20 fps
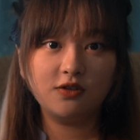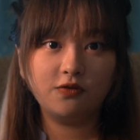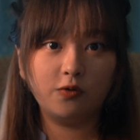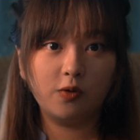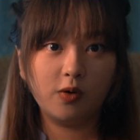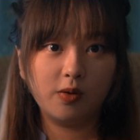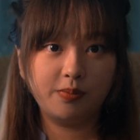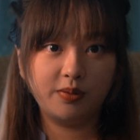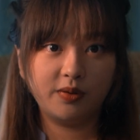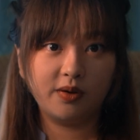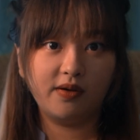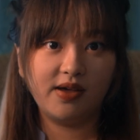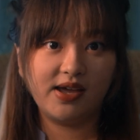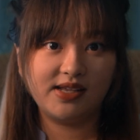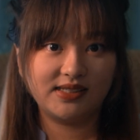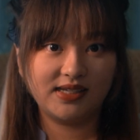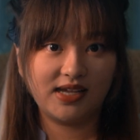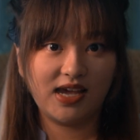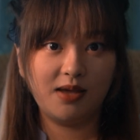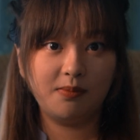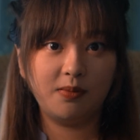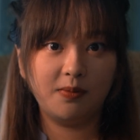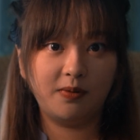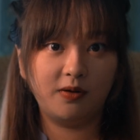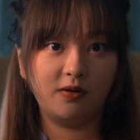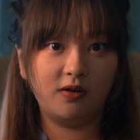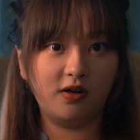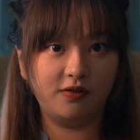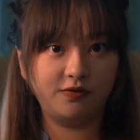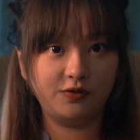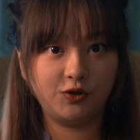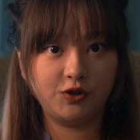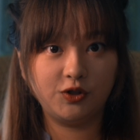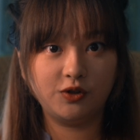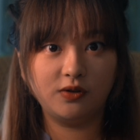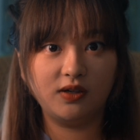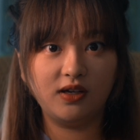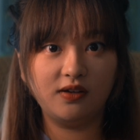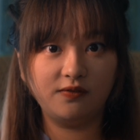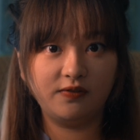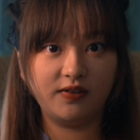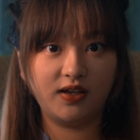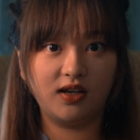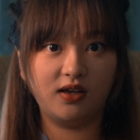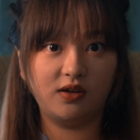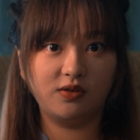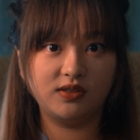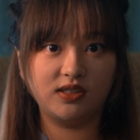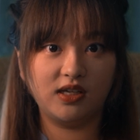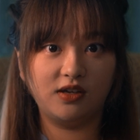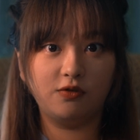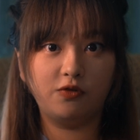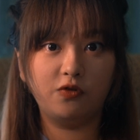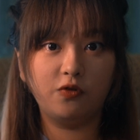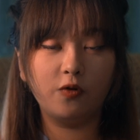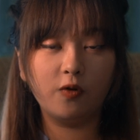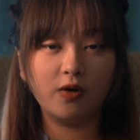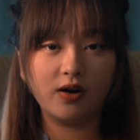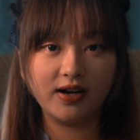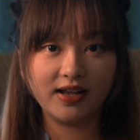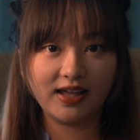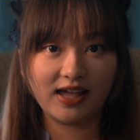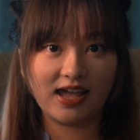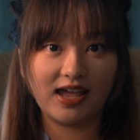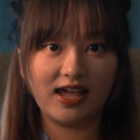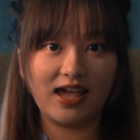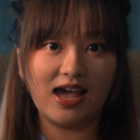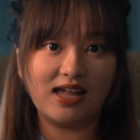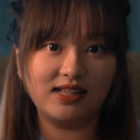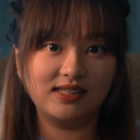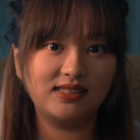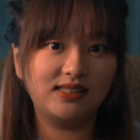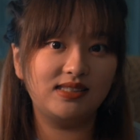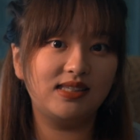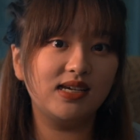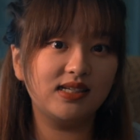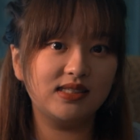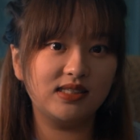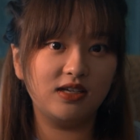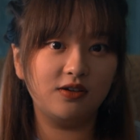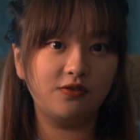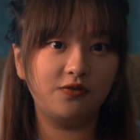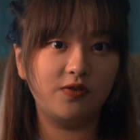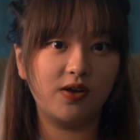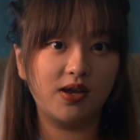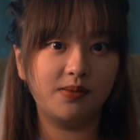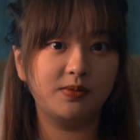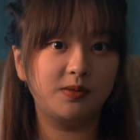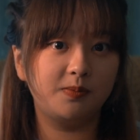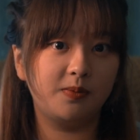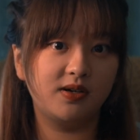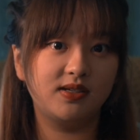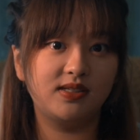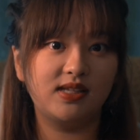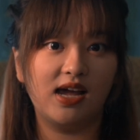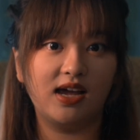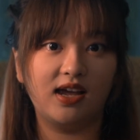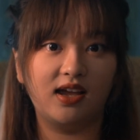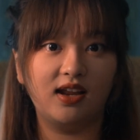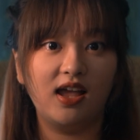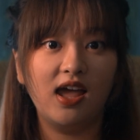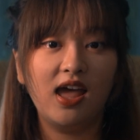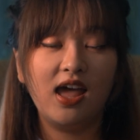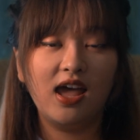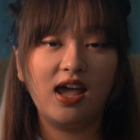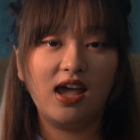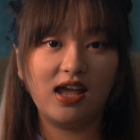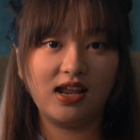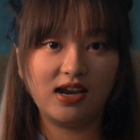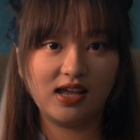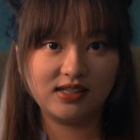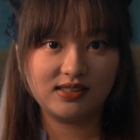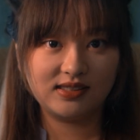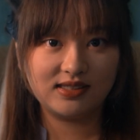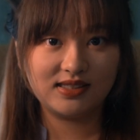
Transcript: 4 Pro is capable of shooting videos in 4K at 60 frames per second, and its